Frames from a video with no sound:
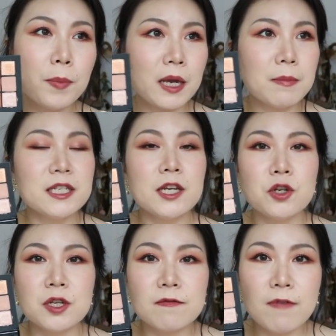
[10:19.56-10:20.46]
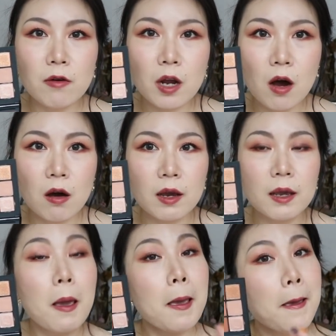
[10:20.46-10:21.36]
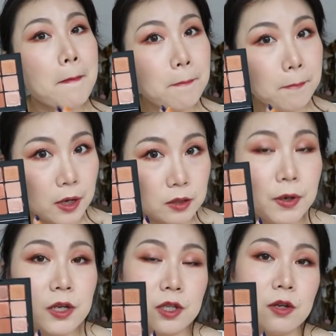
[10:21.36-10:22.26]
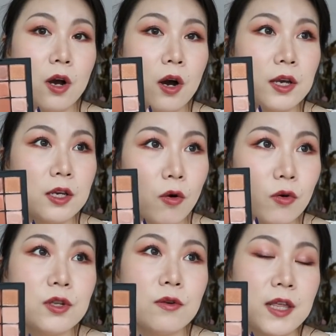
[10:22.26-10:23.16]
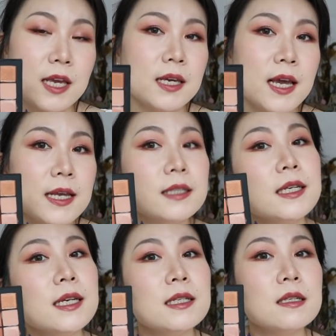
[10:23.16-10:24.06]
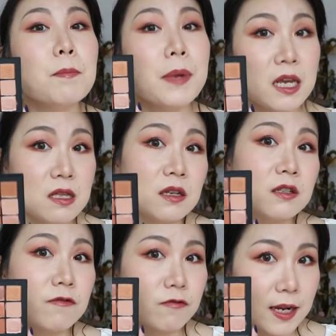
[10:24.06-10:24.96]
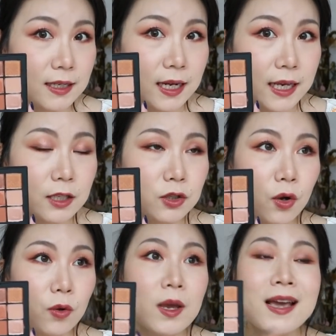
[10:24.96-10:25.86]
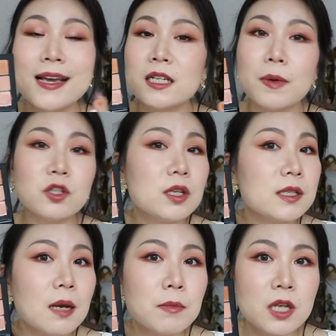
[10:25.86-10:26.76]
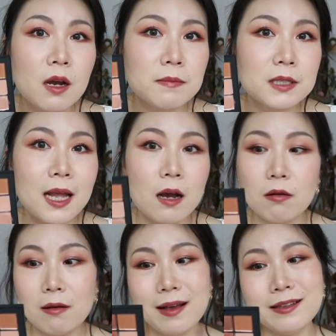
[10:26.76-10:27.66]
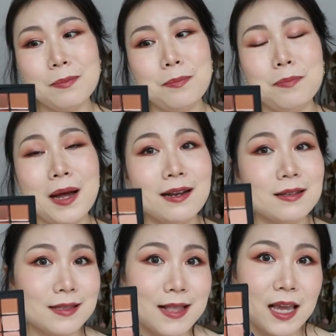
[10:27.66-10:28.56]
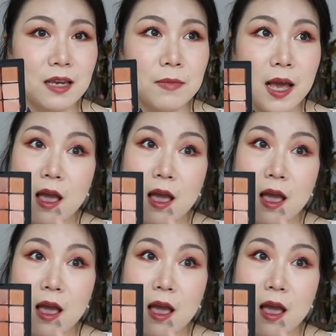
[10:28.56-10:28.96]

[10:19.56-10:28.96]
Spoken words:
pigmentation is very high, but personally I also think it is beginners friendly. So especially summer times now, like the palette's name,